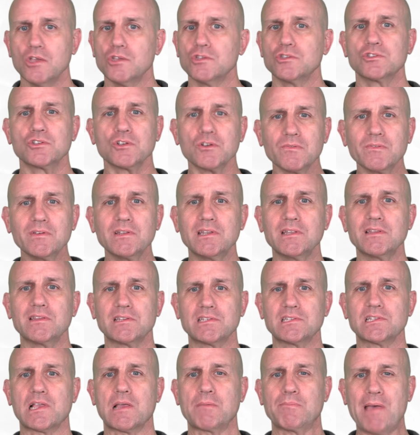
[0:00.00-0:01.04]
Serving in
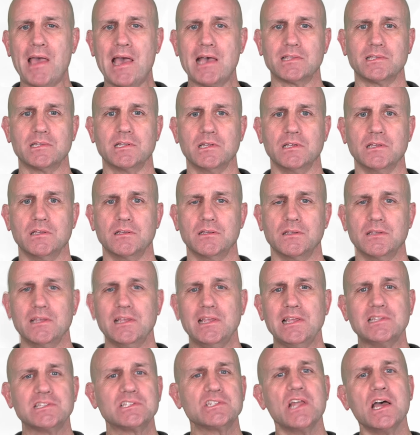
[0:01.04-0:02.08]
this capacity,
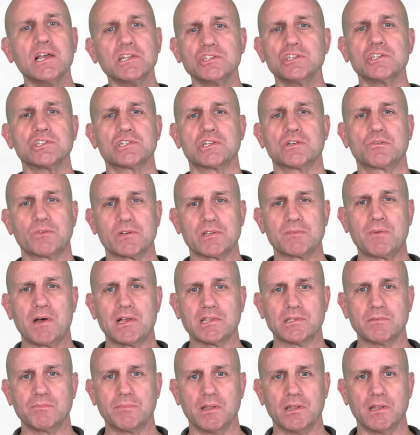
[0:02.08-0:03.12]
it's not just a
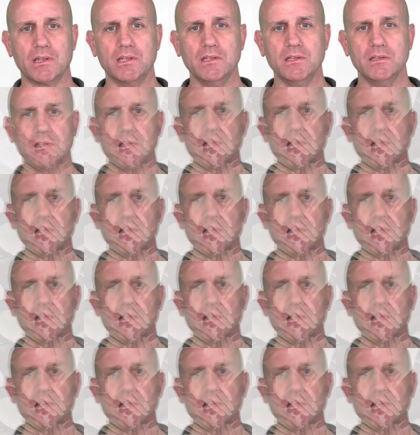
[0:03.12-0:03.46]
responsibility,